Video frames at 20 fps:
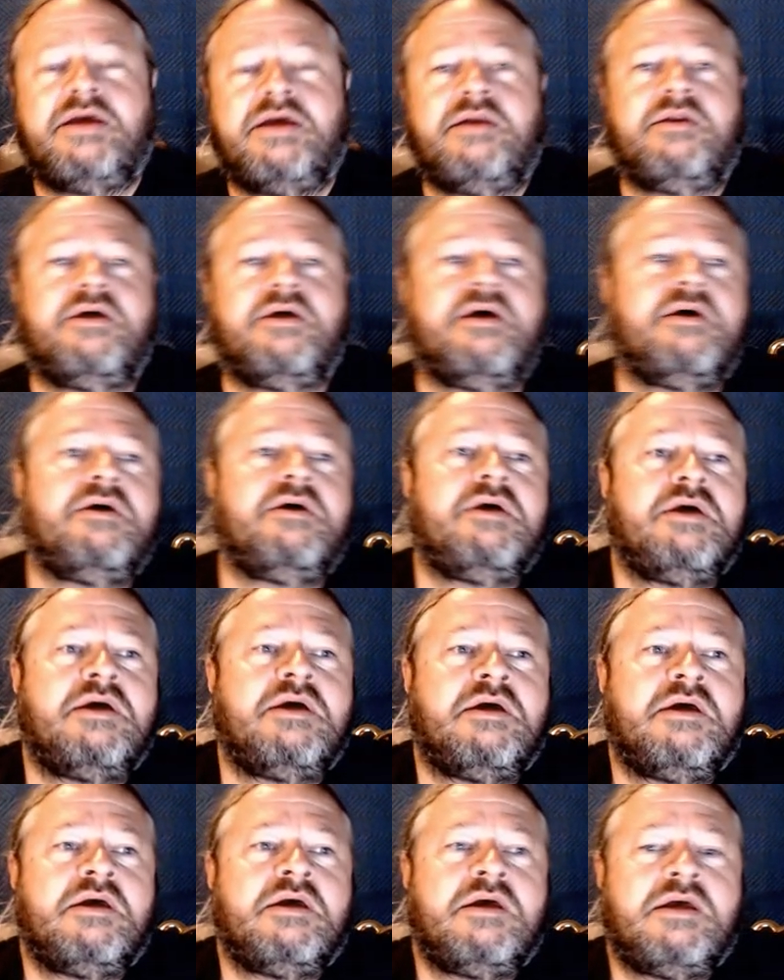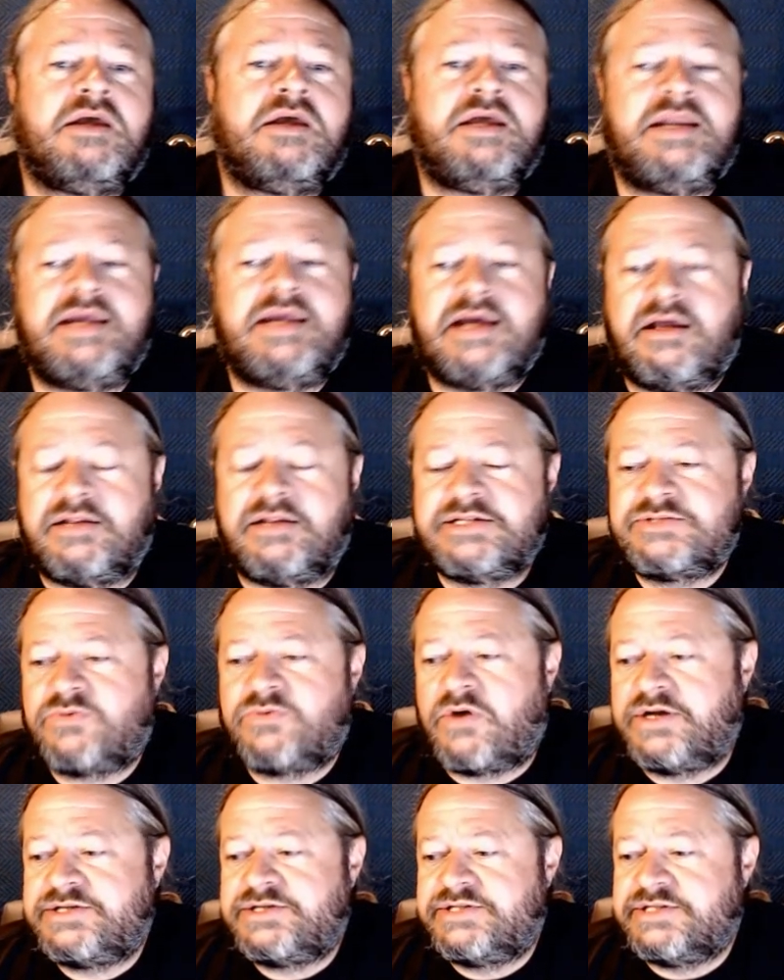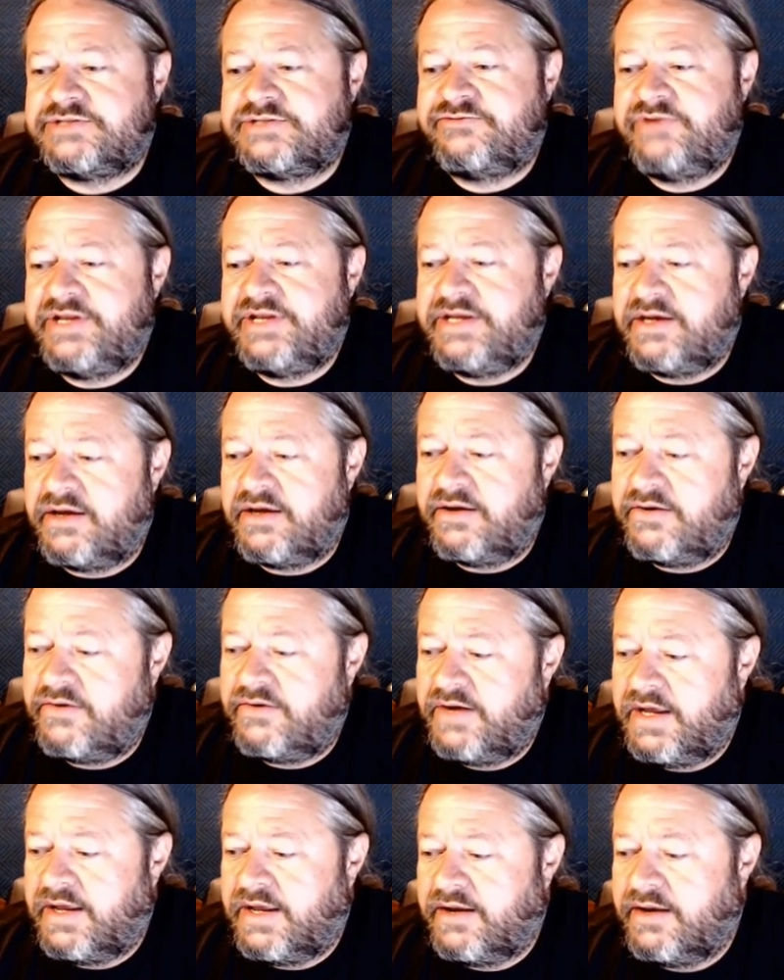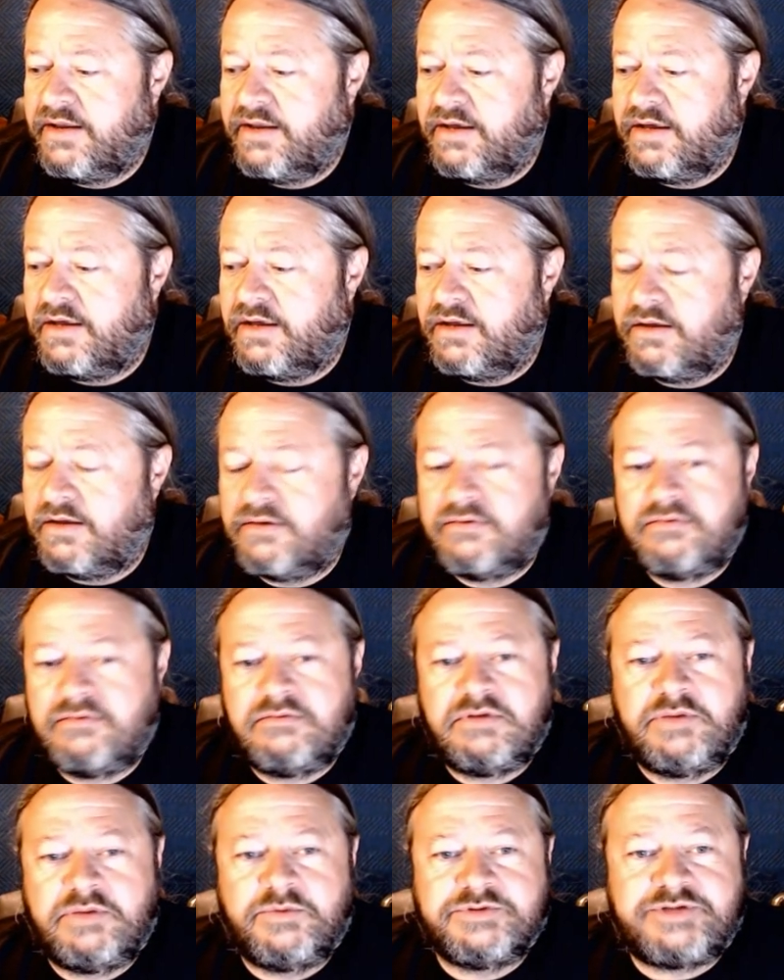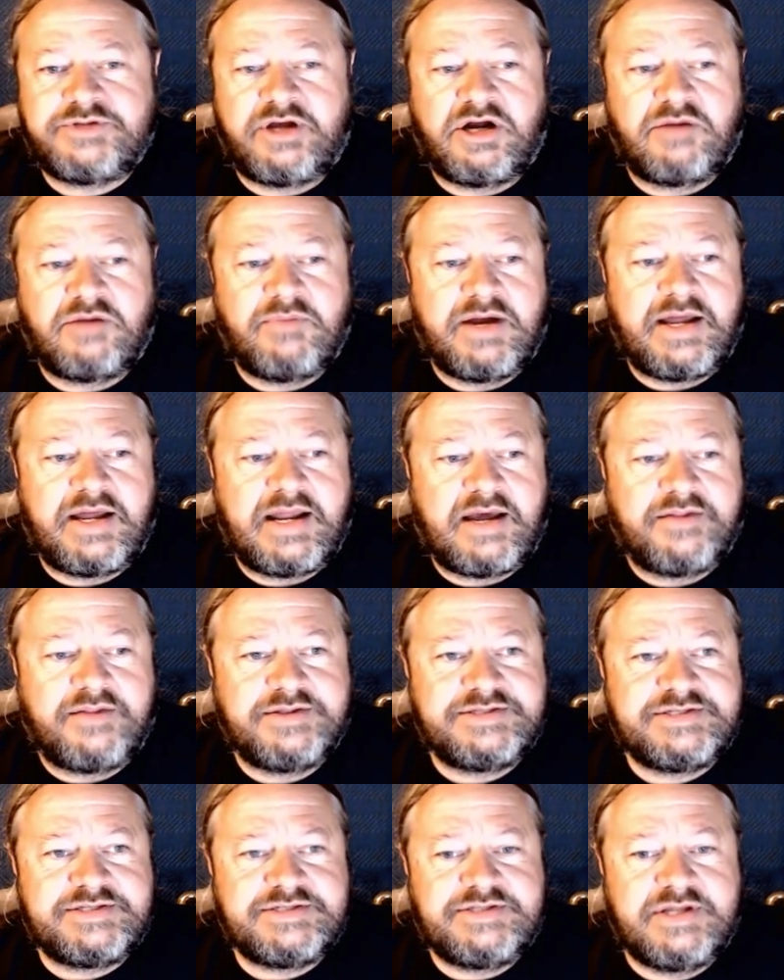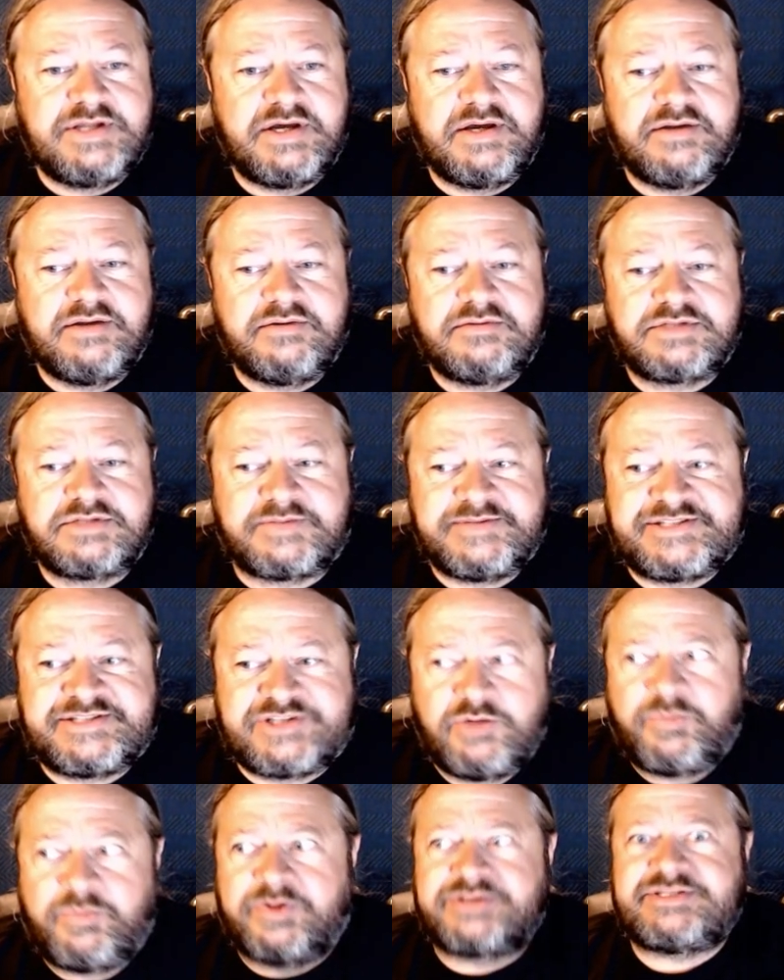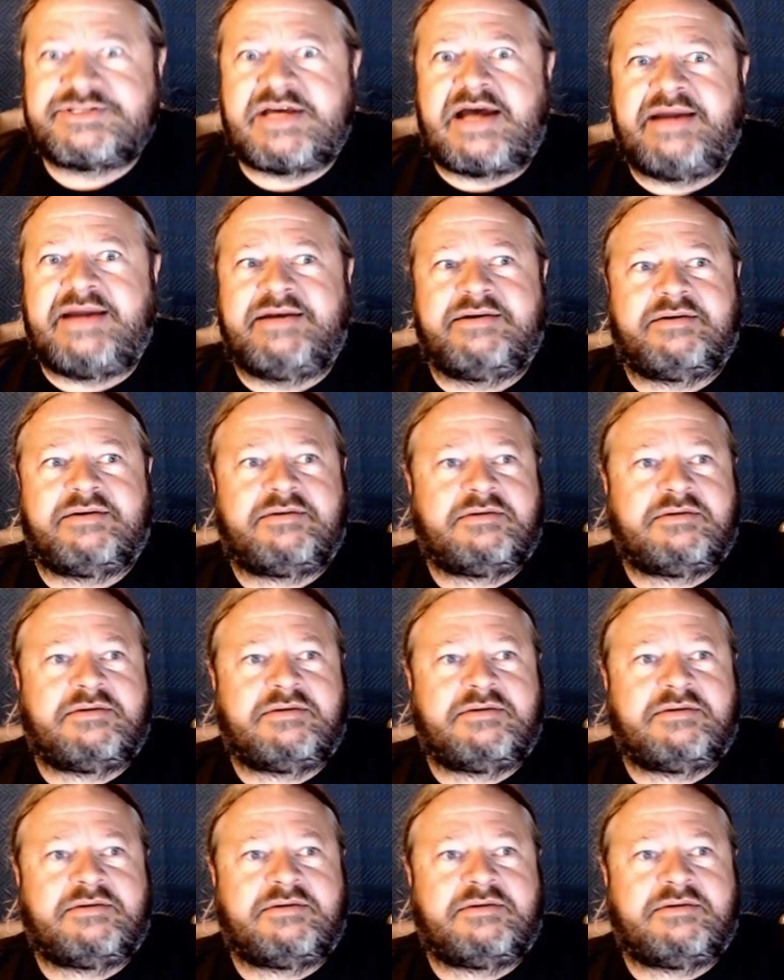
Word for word: And uh, anyhow, let's watch this video, and uh, then we'll talk about how this is done. It's gonna be super exciting.